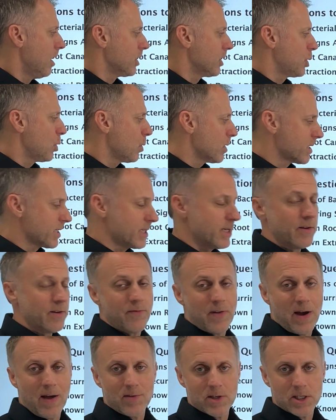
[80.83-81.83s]
to
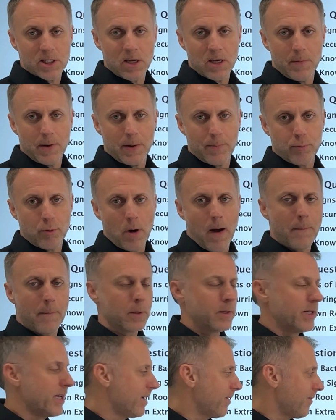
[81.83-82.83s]
acidify the stomach
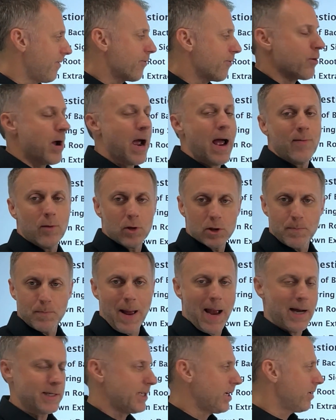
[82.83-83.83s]
properly and fry those
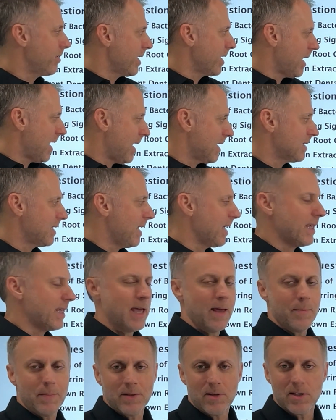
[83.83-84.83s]
bacteria as they
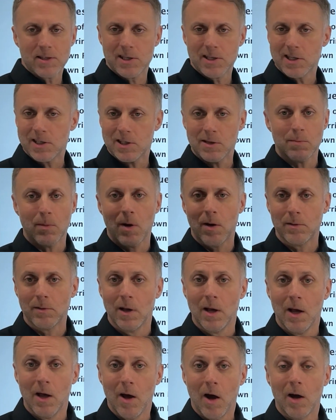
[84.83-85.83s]
came in the system on,
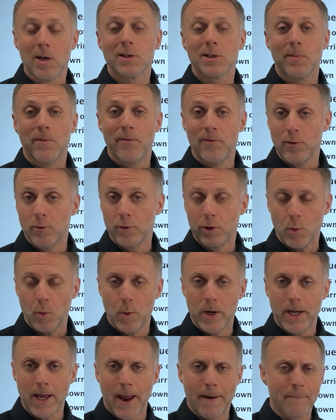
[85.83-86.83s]
on some food that
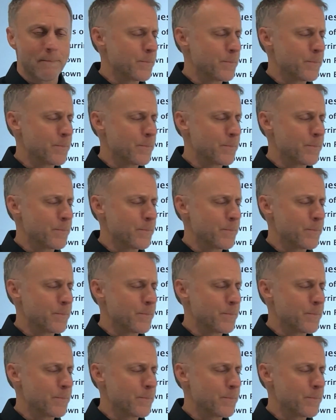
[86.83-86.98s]
we ate.